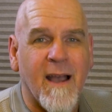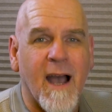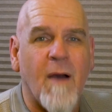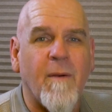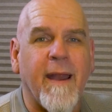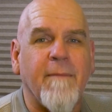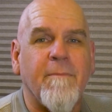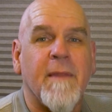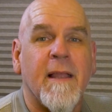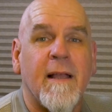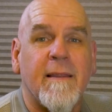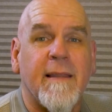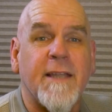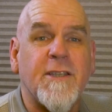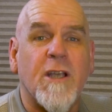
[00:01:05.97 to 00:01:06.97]
All right,
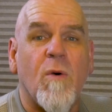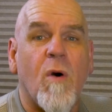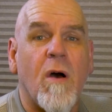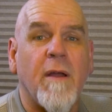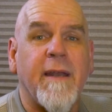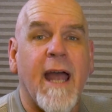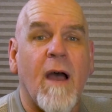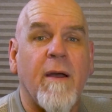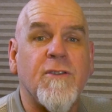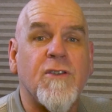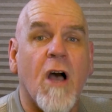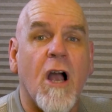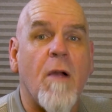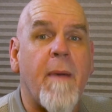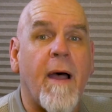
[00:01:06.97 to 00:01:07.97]
let's go on now and
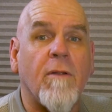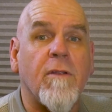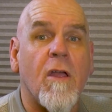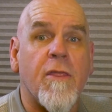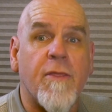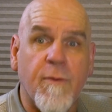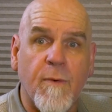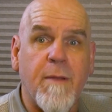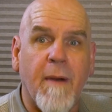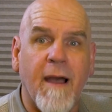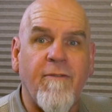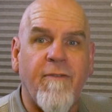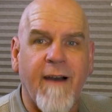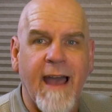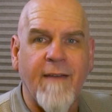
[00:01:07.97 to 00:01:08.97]
talk about
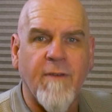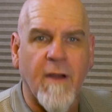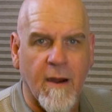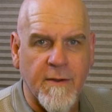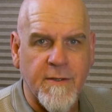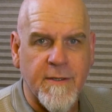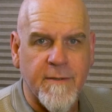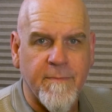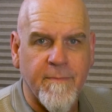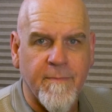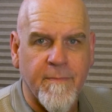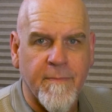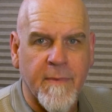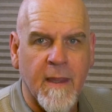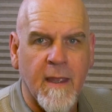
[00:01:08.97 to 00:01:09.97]
3x5 cards.
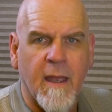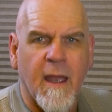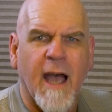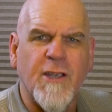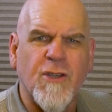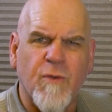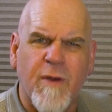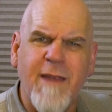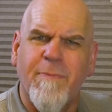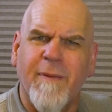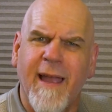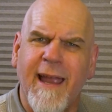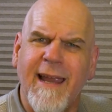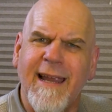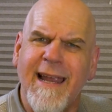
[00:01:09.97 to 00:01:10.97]
A
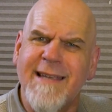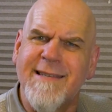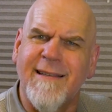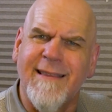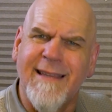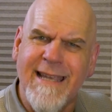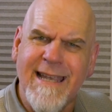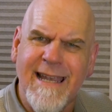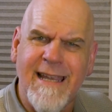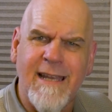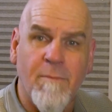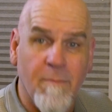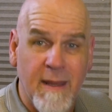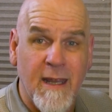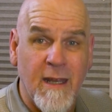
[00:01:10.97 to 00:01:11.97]
screenplay is a
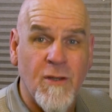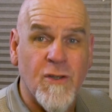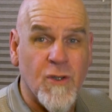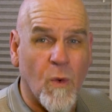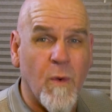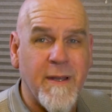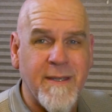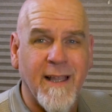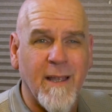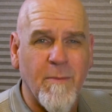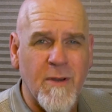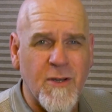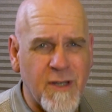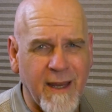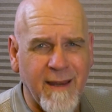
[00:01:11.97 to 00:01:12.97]
lean, mean storytelling
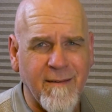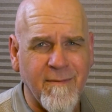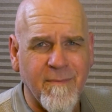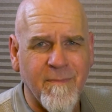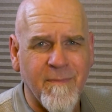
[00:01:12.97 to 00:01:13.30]
machine,